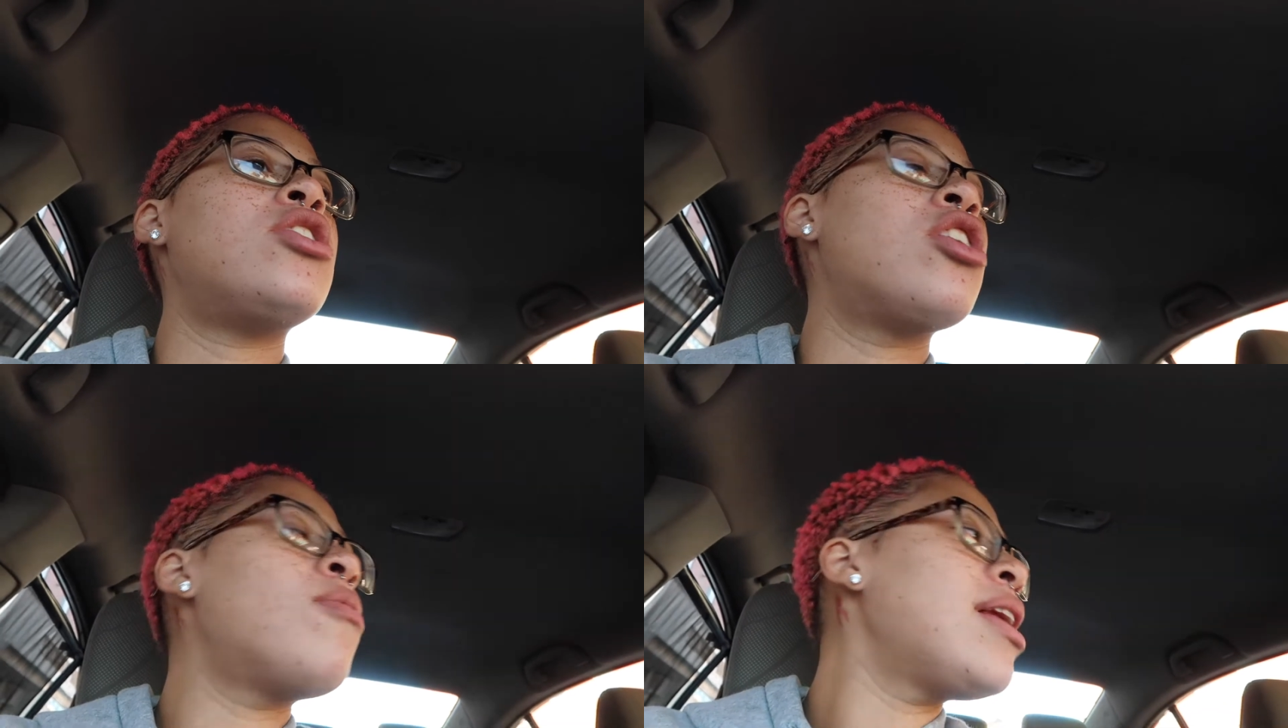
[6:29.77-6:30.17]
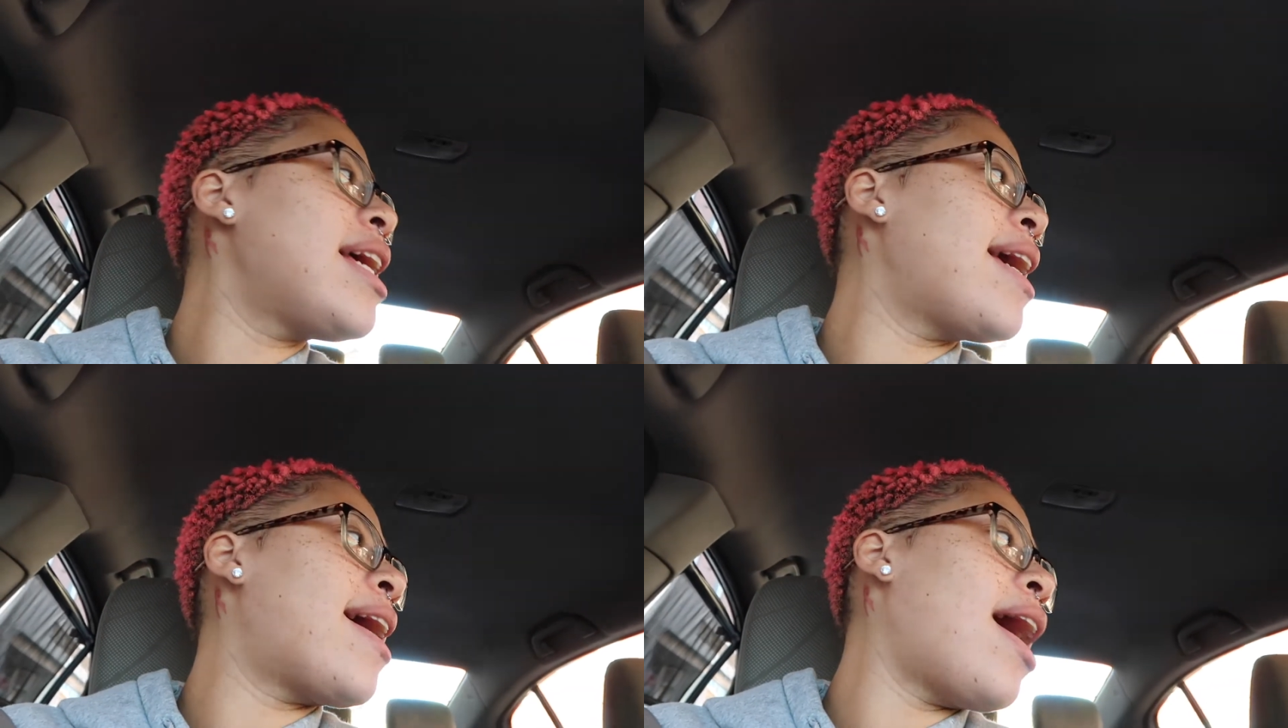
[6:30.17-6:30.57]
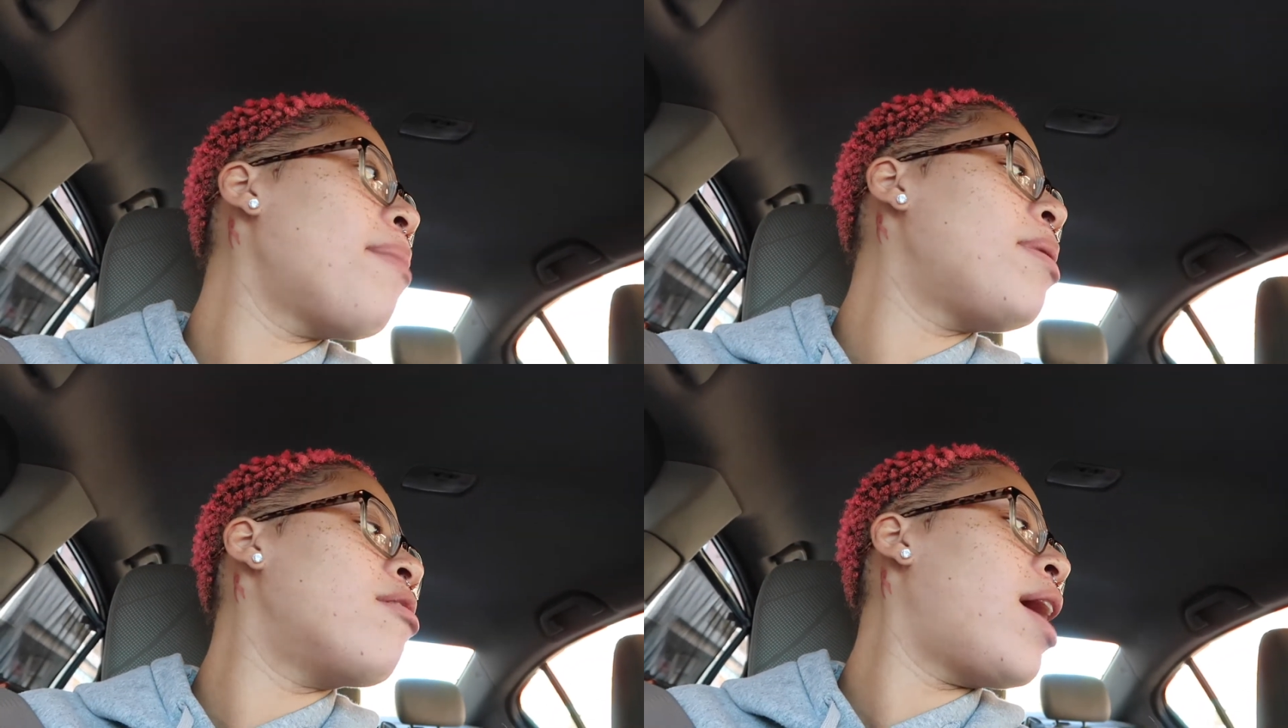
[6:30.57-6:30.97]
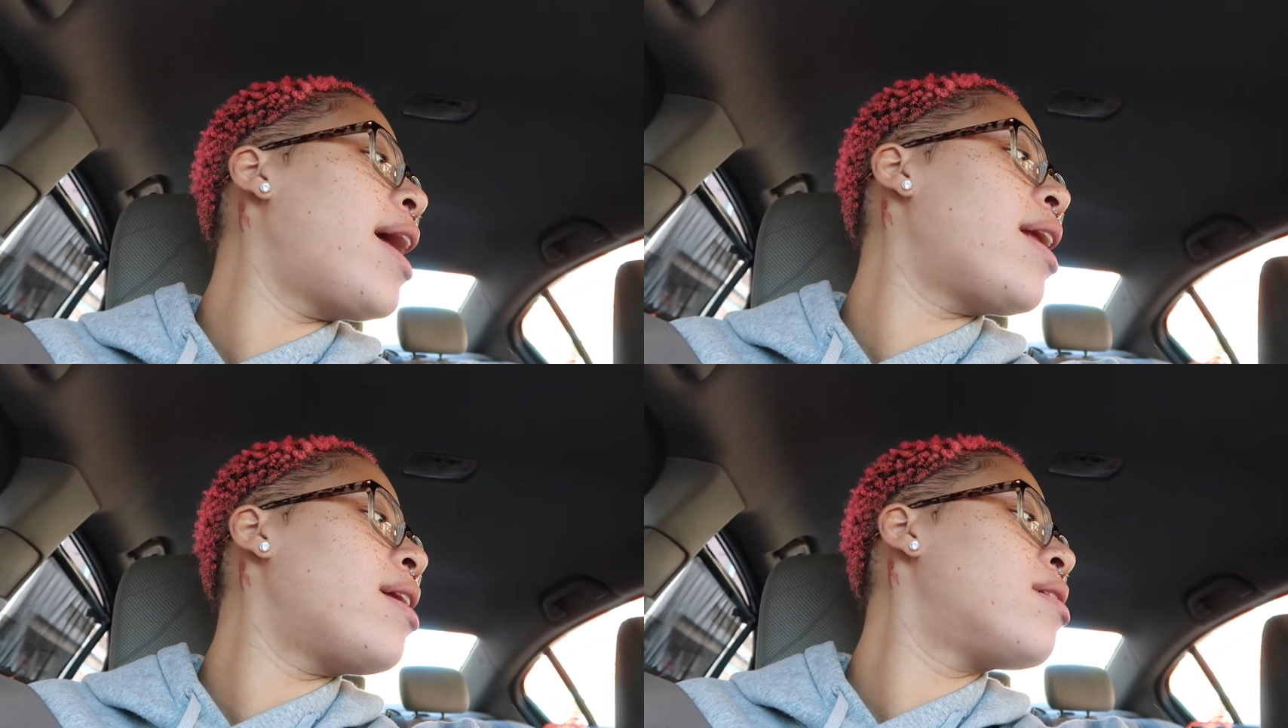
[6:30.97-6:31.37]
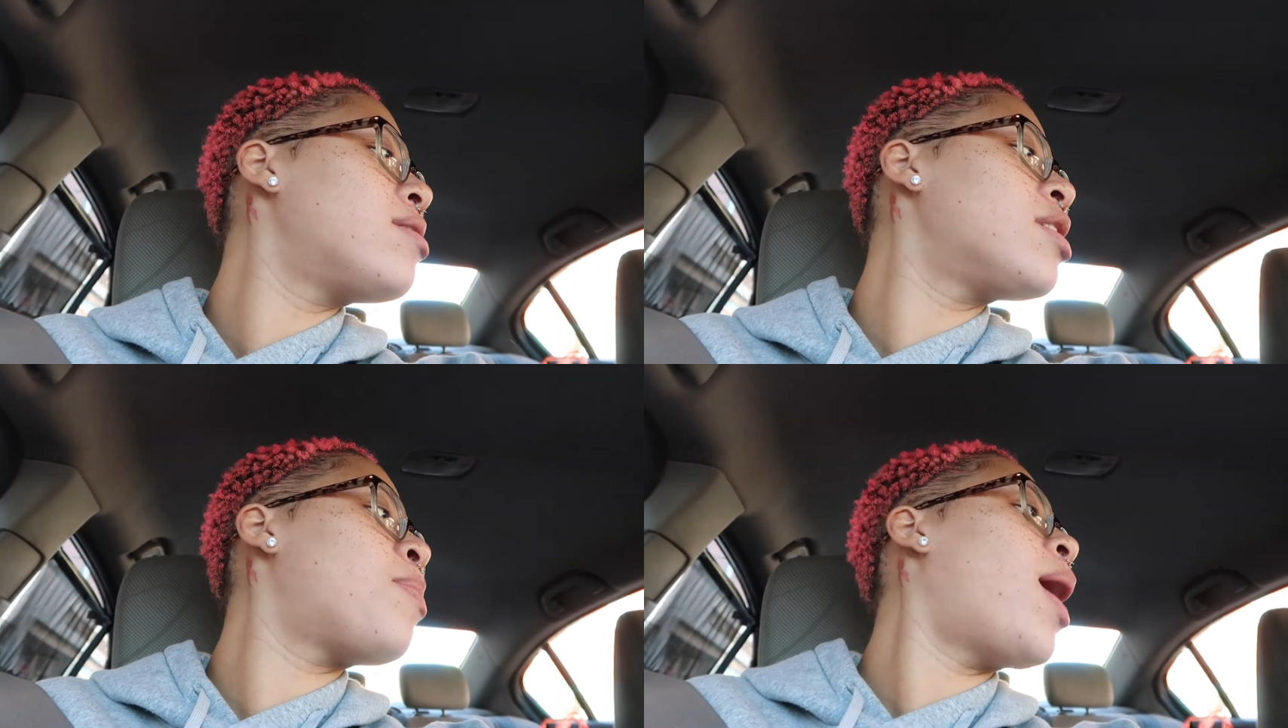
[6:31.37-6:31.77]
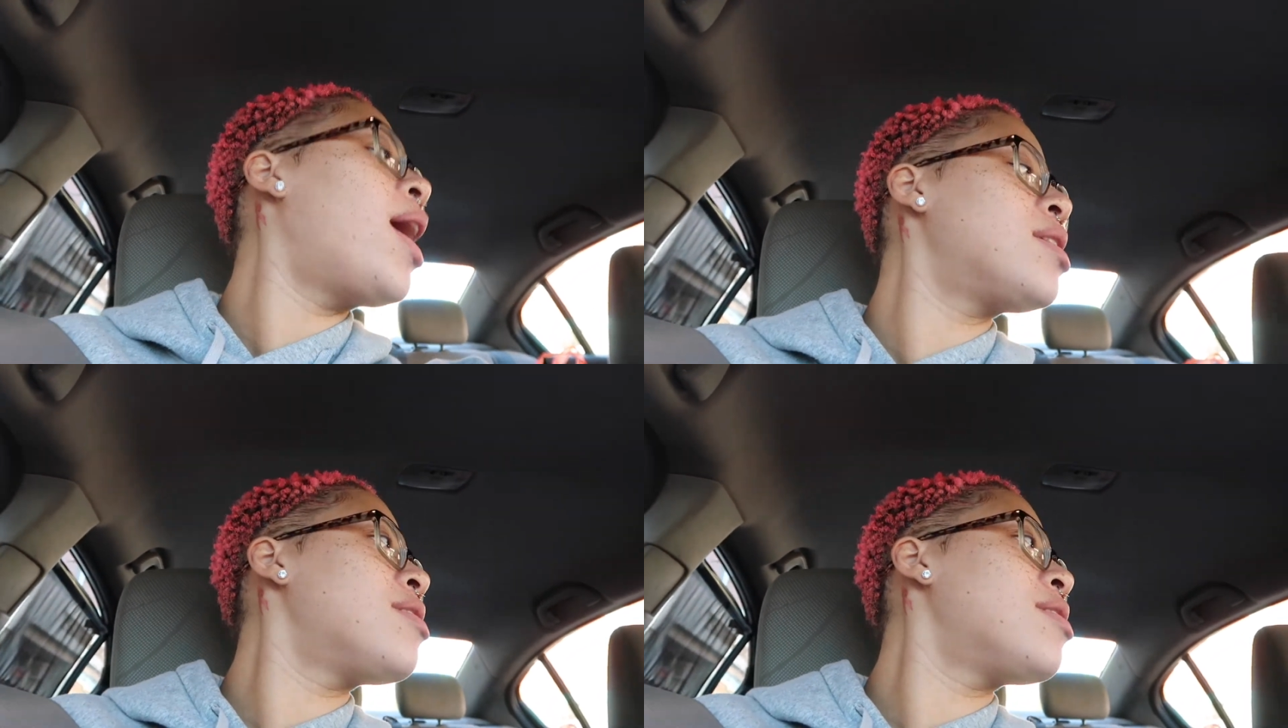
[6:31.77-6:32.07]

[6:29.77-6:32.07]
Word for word: Don't want to get copyrighted. Just pause.